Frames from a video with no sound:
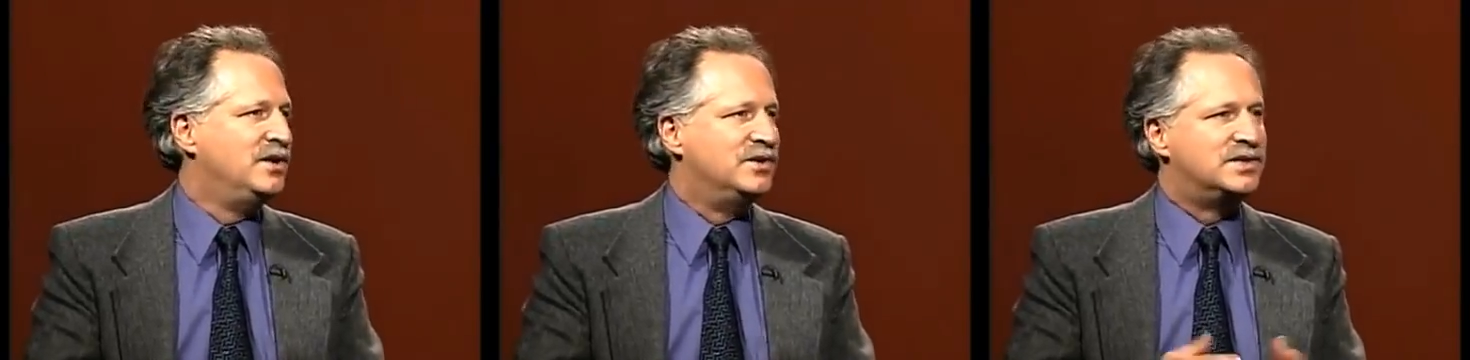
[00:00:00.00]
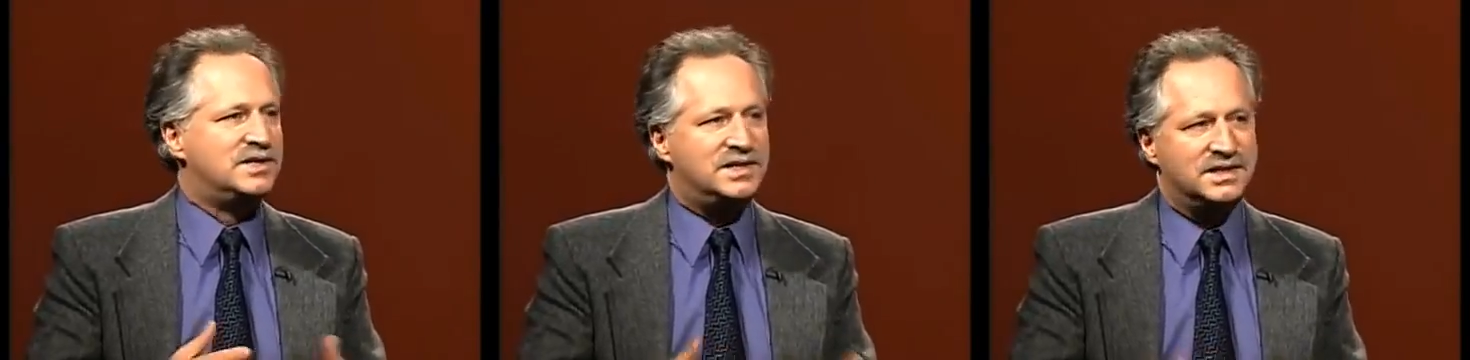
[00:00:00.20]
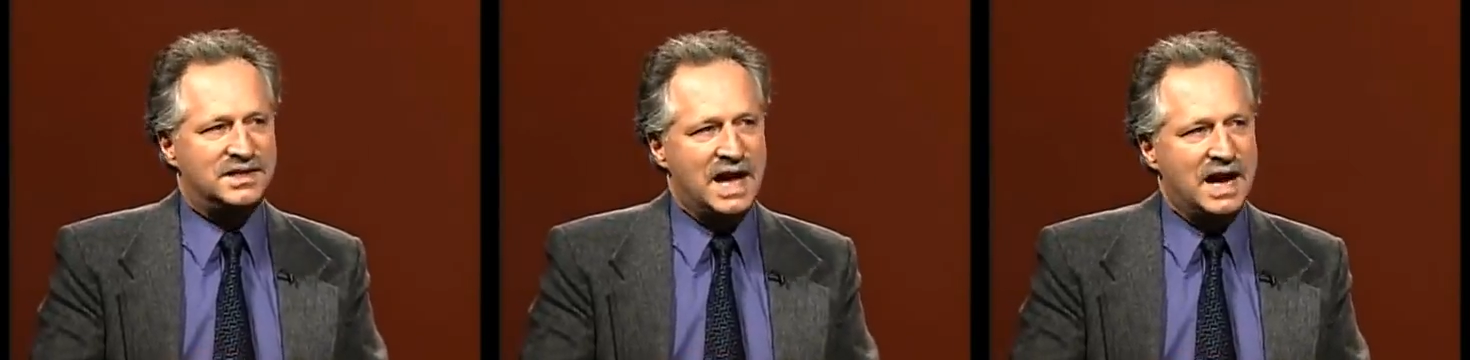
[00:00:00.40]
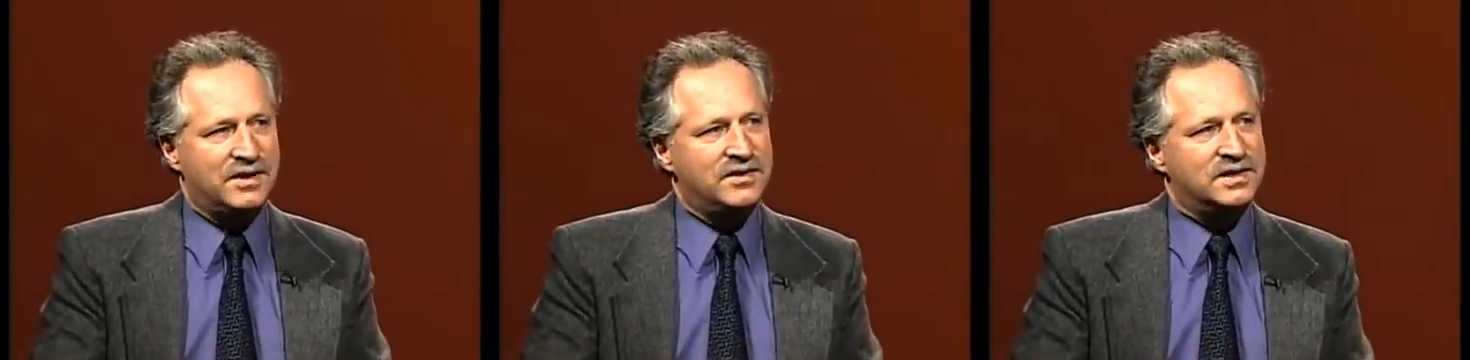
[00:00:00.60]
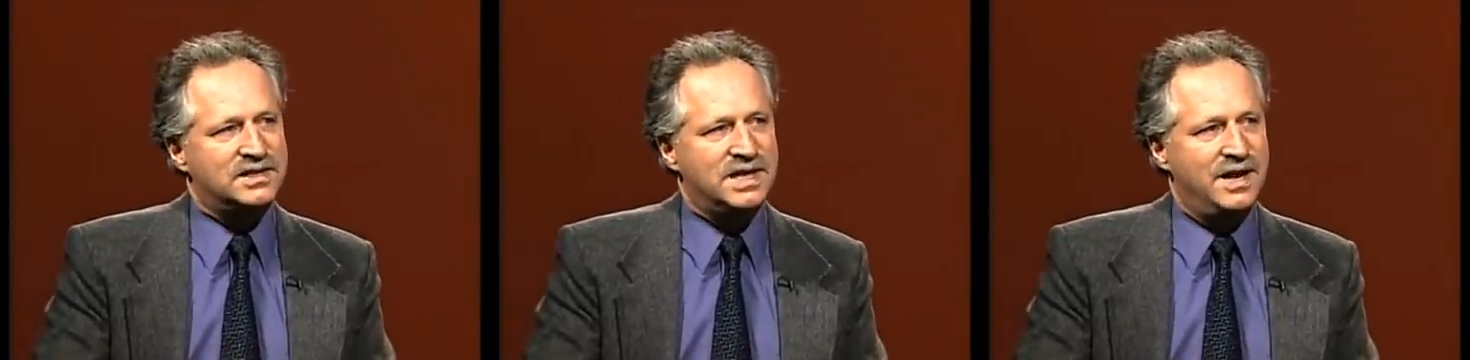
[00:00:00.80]
uses
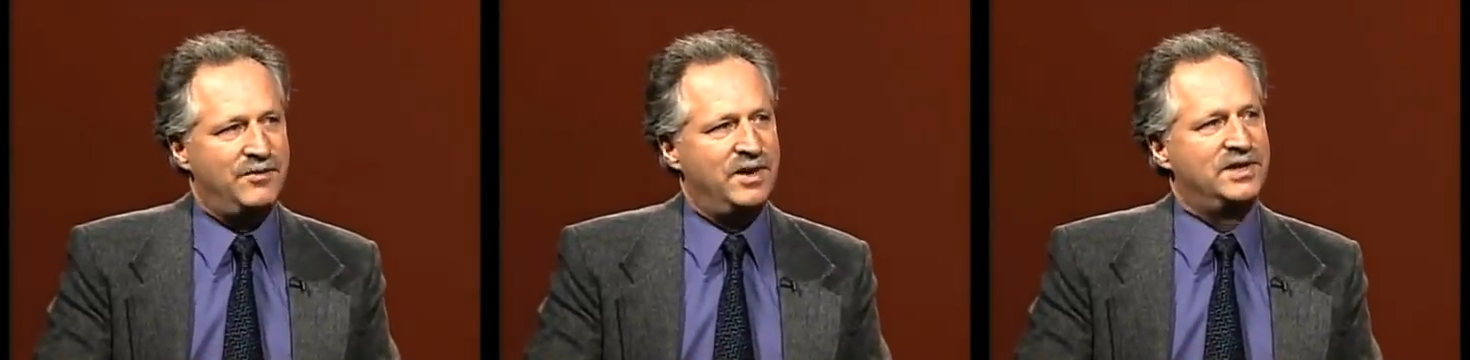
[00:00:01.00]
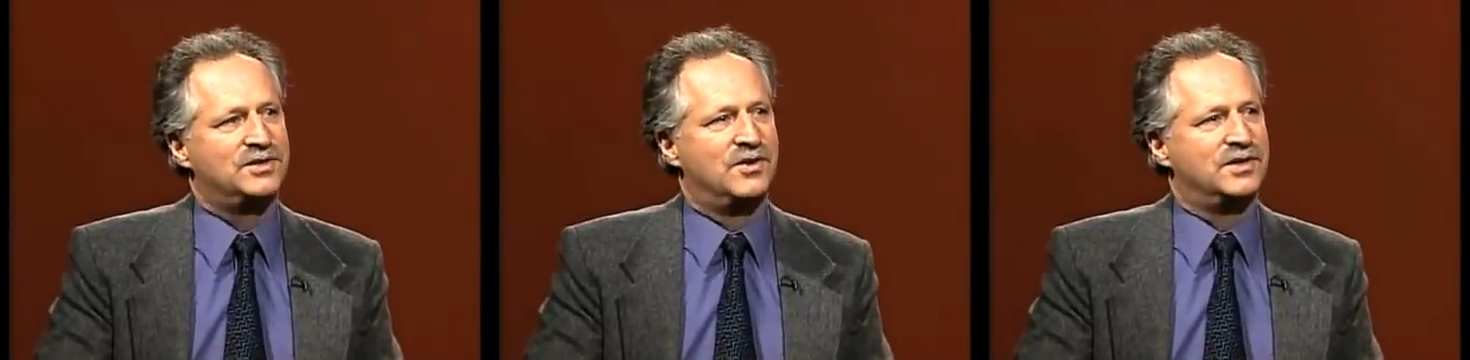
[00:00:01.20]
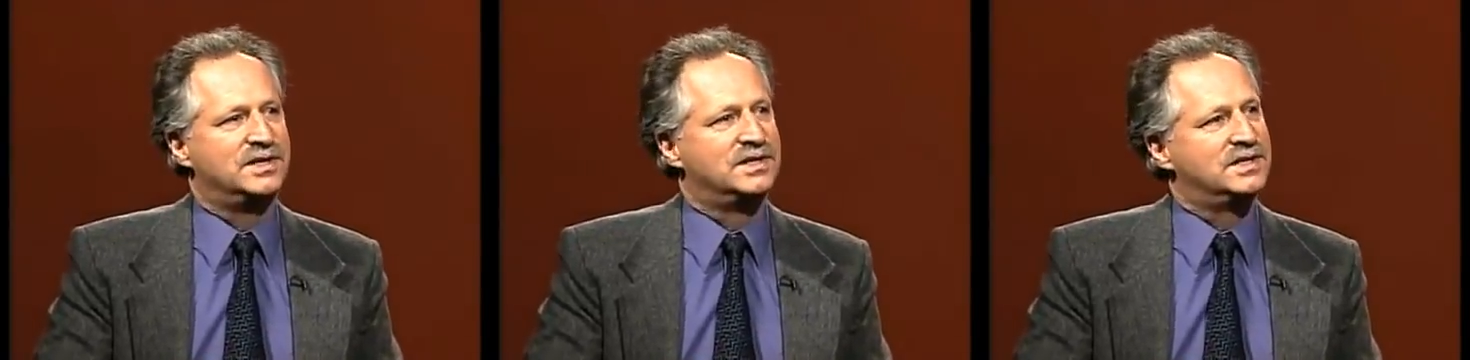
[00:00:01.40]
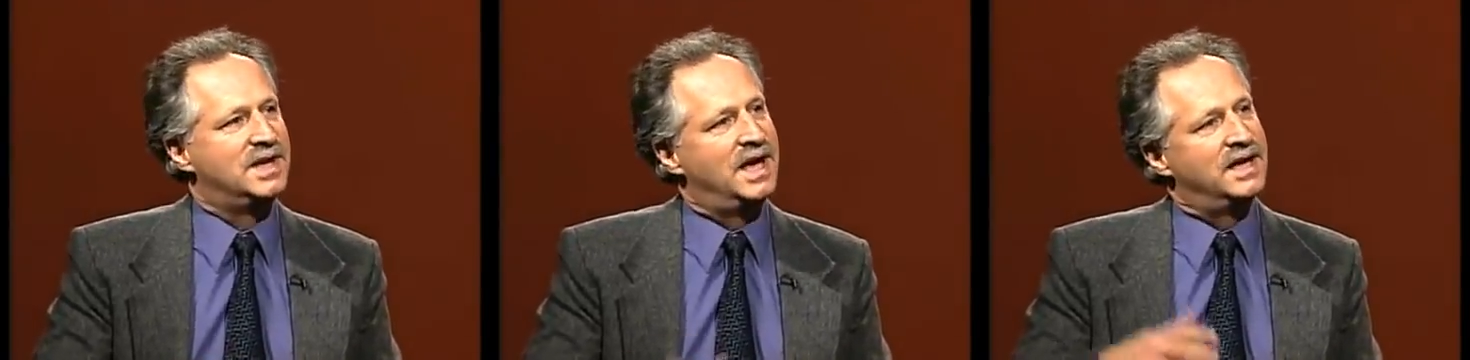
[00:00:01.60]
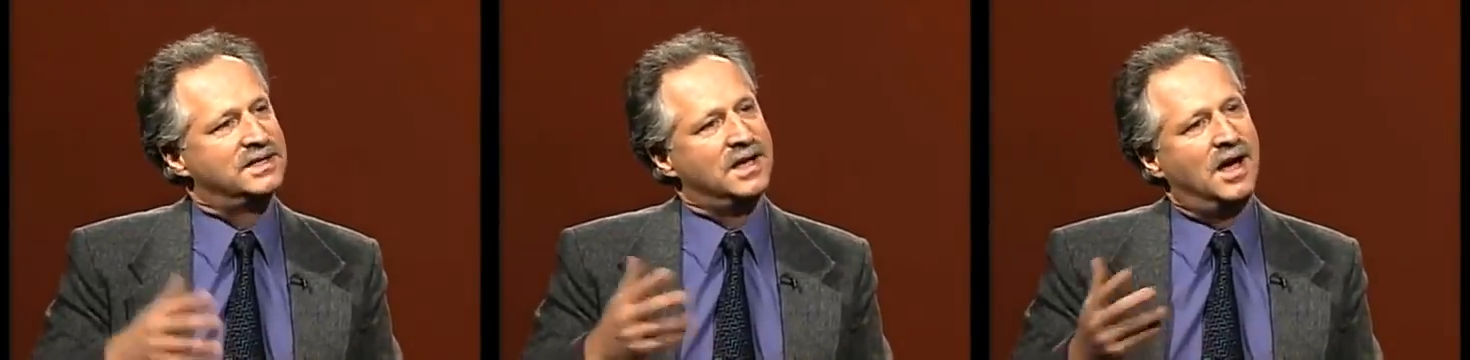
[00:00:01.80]
exactly the same resources
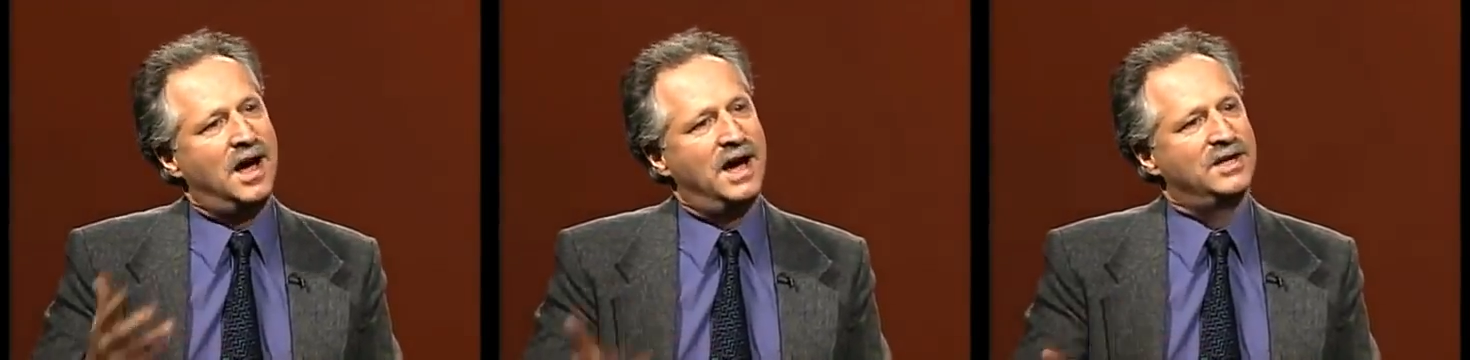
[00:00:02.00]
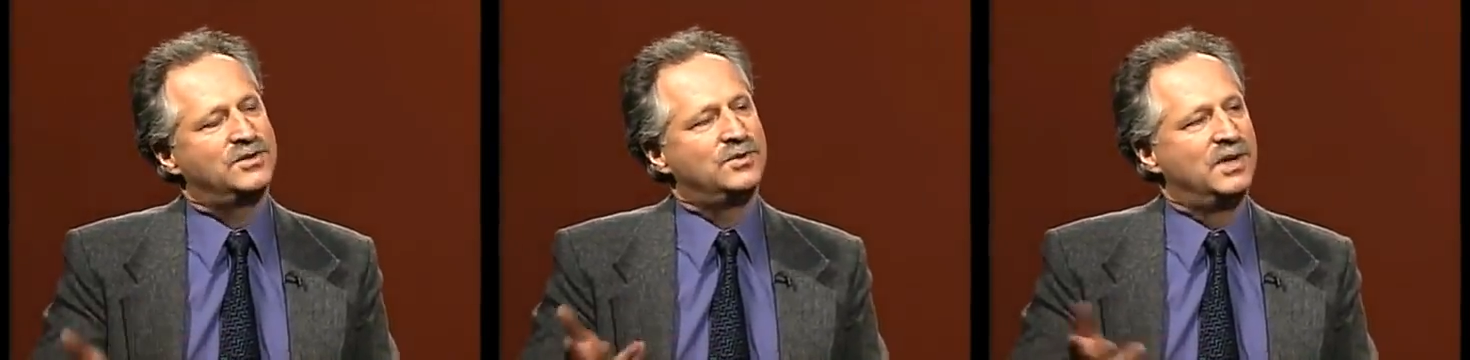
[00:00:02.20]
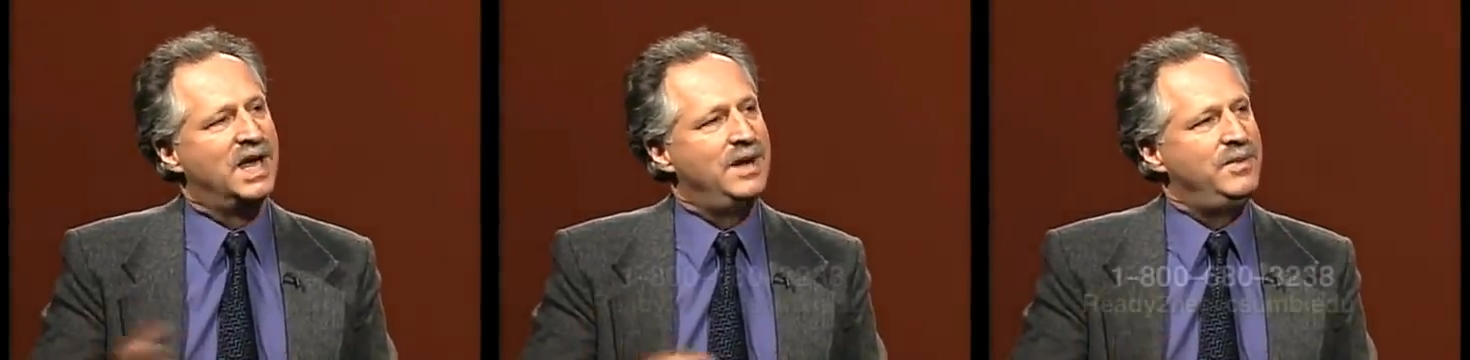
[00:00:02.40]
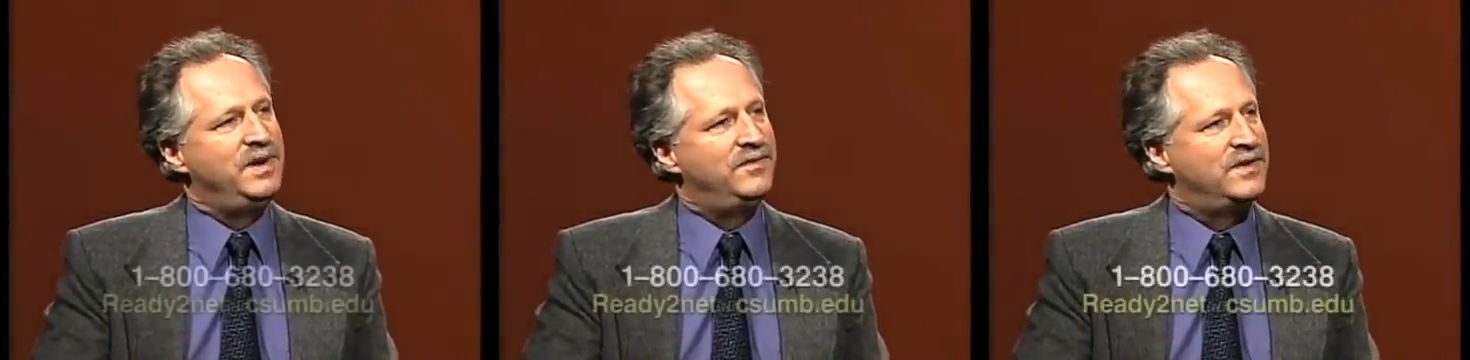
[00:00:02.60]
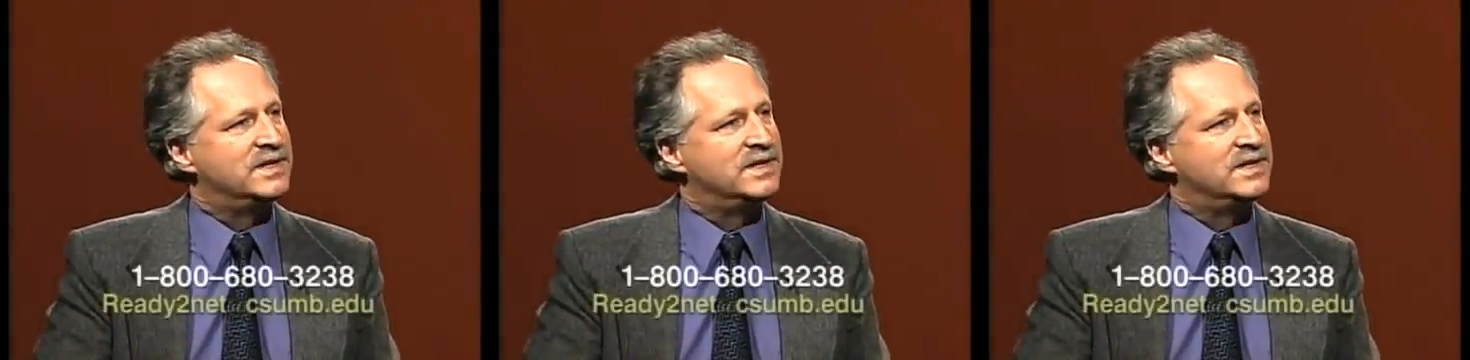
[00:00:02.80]
as a high school AP